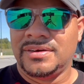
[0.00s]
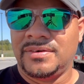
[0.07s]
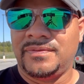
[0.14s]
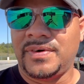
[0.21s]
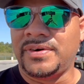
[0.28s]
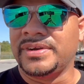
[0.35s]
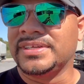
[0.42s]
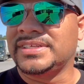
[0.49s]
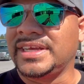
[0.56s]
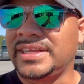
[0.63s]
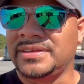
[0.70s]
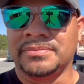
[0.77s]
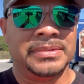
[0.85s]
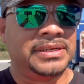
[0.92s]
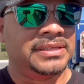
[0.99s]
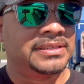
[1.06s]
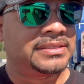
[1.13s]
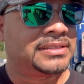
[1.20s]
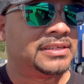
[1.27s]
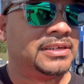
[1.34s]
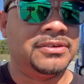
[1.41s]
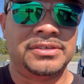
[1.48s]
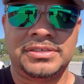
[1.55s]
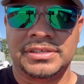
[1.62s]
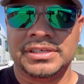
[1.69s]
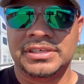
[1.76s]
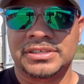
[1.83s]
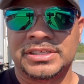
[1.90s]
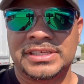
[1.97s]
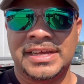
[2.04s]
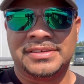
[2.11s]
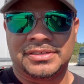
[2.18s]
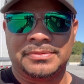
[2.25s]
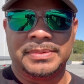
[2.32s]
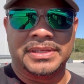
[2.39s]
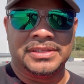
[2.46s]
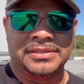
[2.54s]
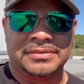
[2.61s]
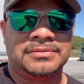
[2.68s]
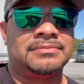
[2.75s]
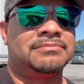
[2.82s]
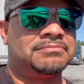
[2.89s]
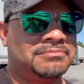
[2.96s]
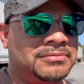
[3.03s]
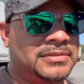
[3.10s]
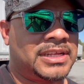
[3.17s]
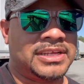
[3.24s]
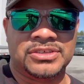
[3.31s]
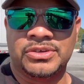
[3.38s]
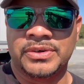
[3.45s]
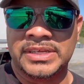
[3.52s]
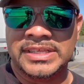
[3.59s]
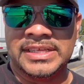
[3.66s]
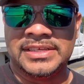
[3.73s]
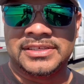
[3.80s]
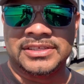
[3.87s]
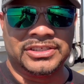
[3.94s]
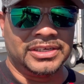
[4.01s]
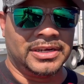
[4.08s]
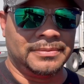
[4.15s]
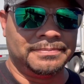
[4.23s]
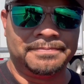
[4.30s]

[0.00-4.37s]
phone is heading, but it sounds to be doing a decent job.